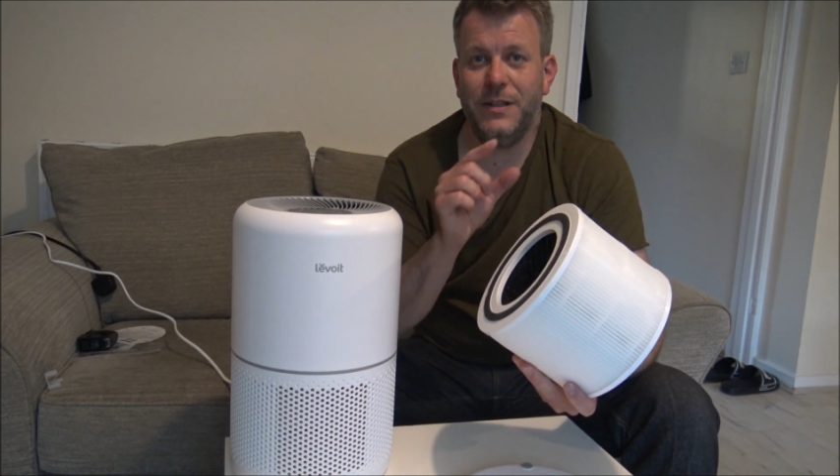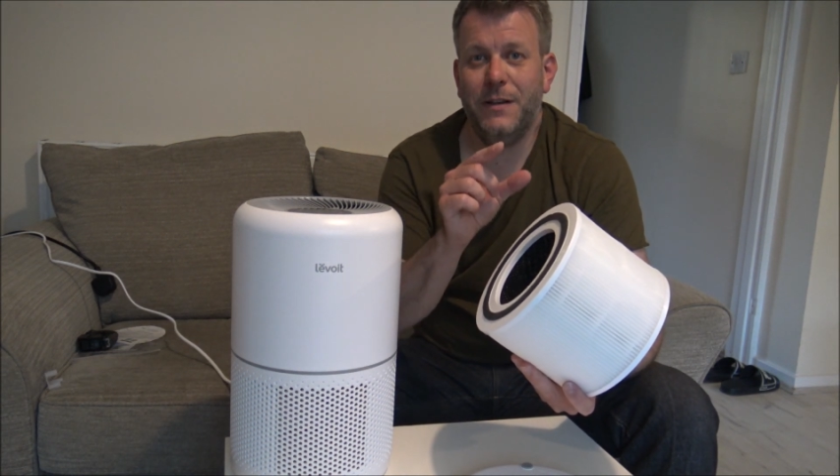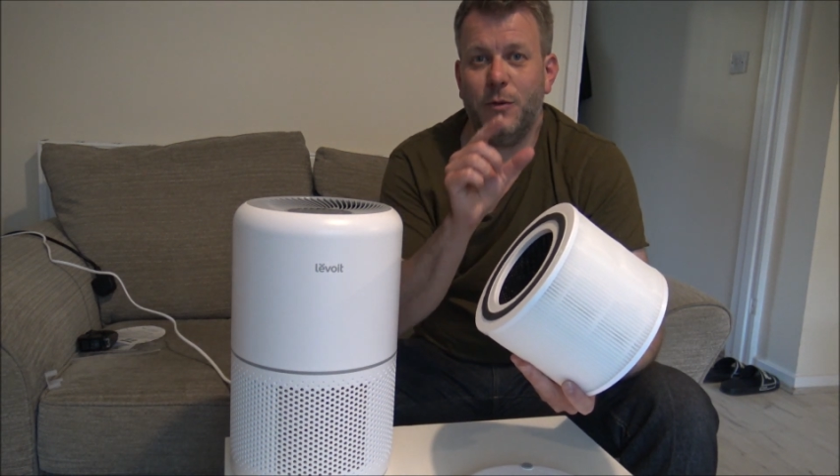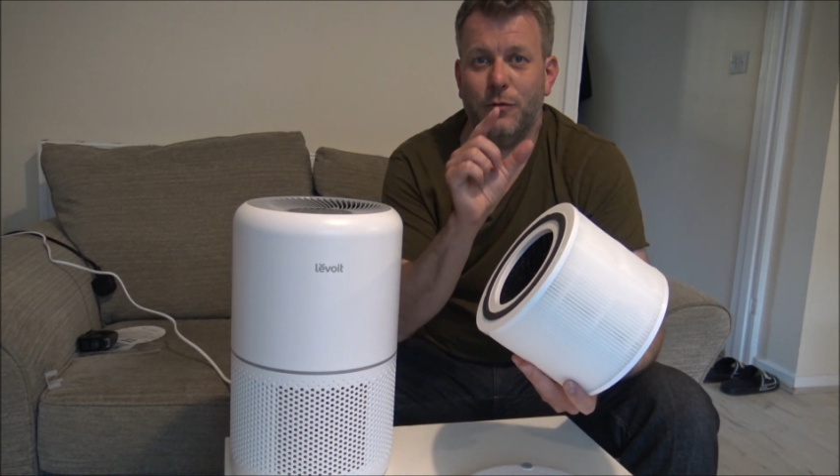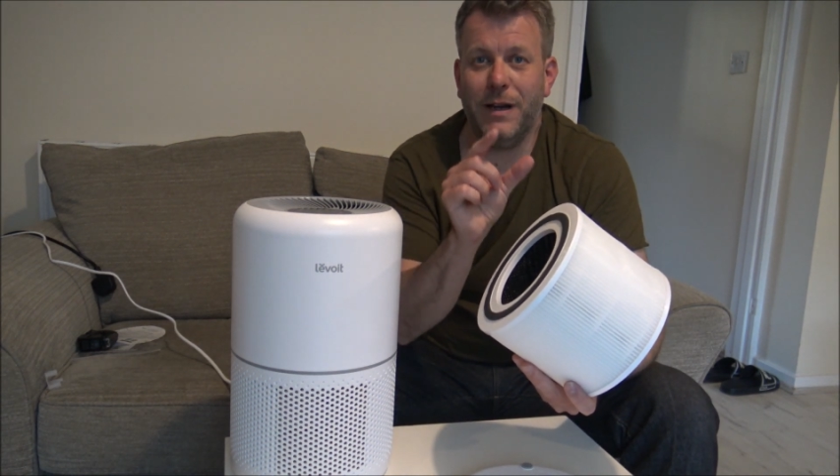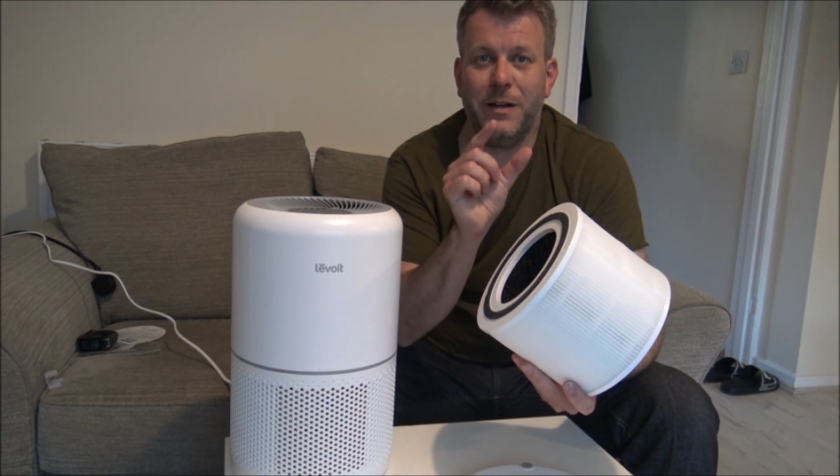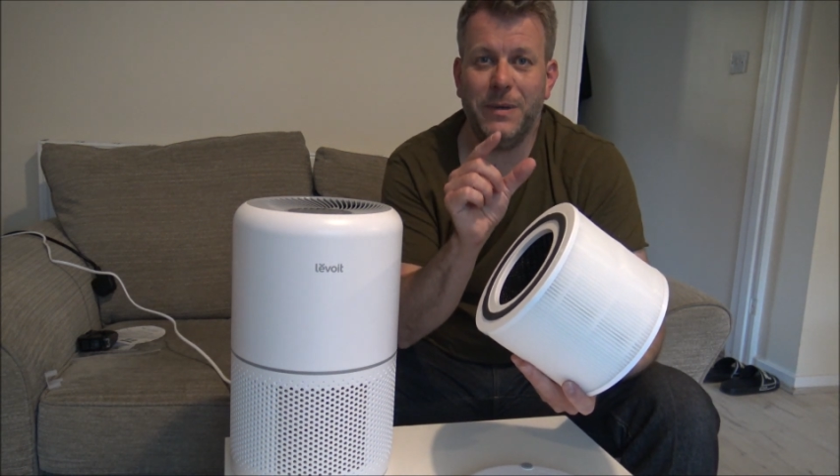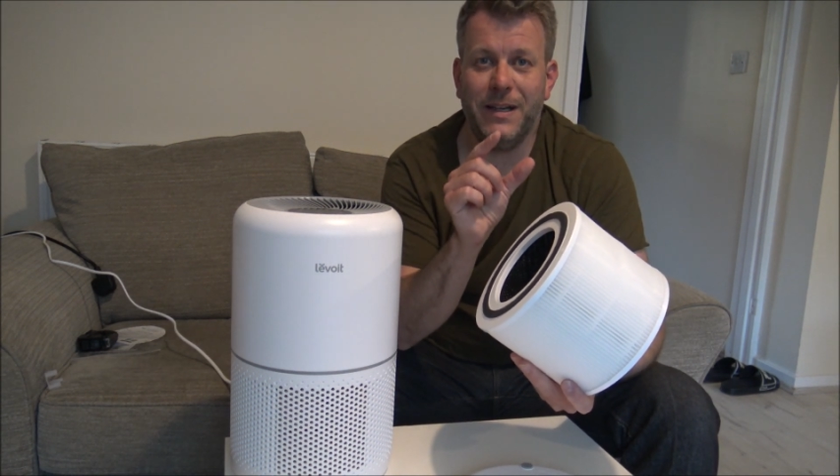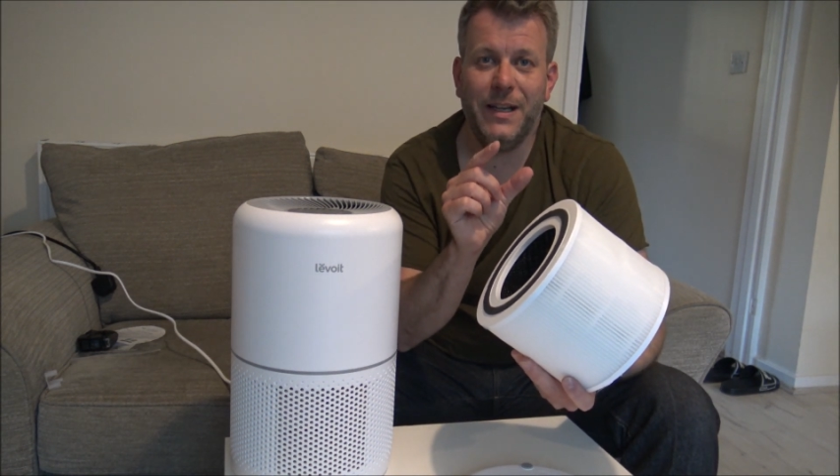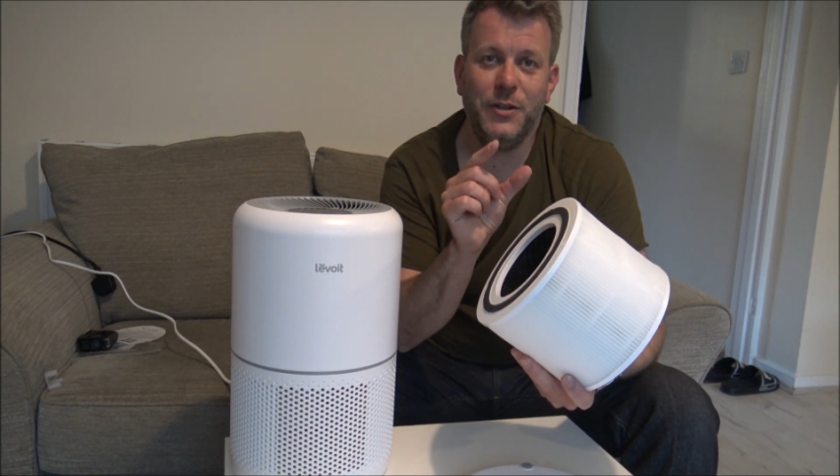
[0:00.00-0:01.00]
give you a
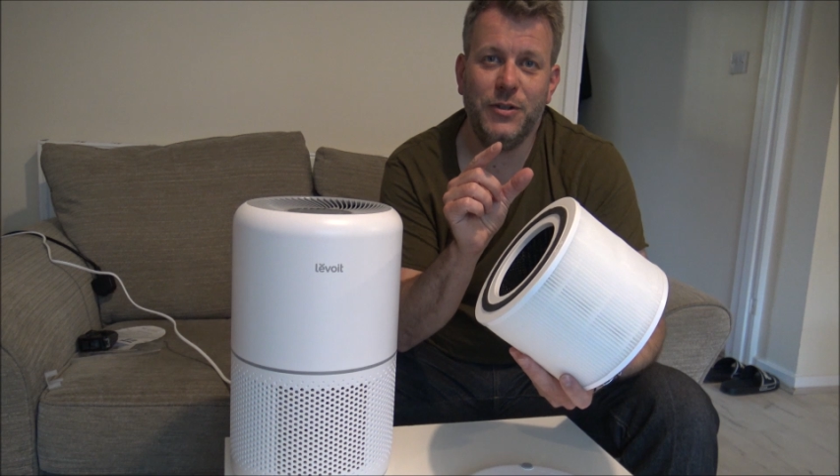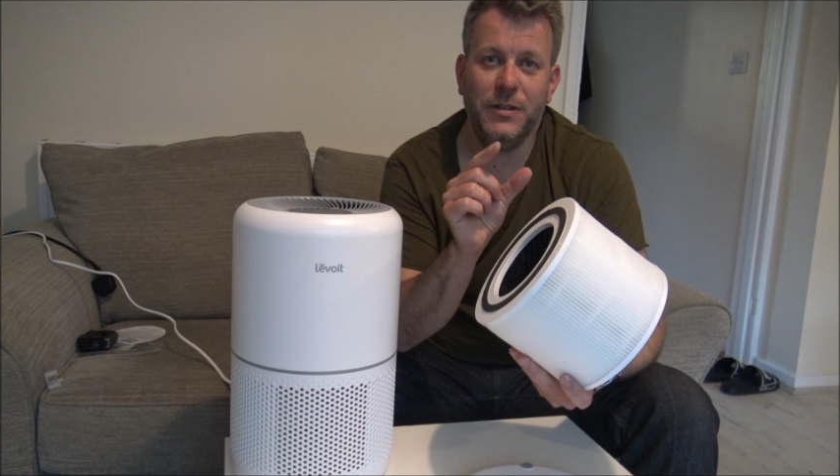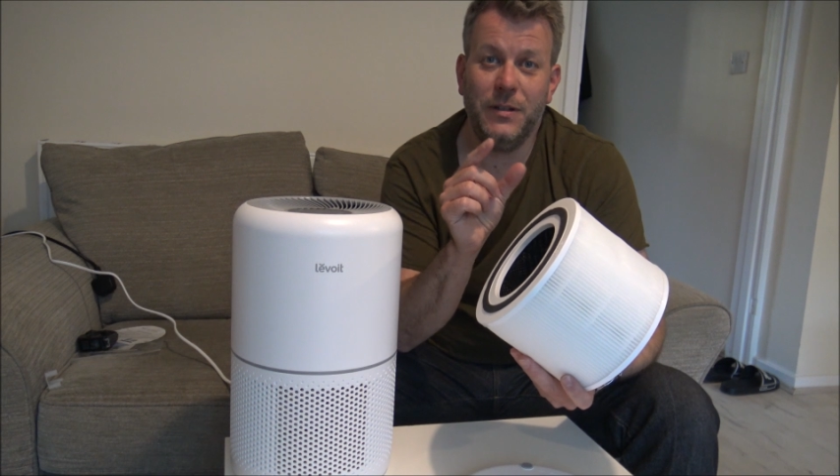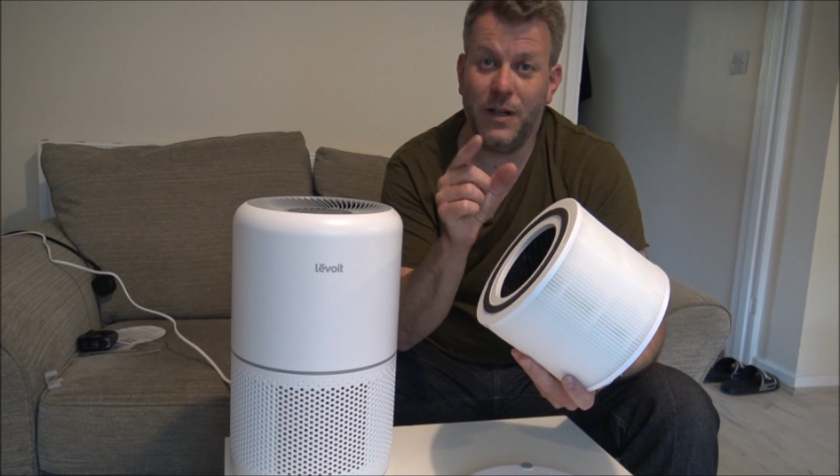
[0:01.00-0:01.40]
recommendation.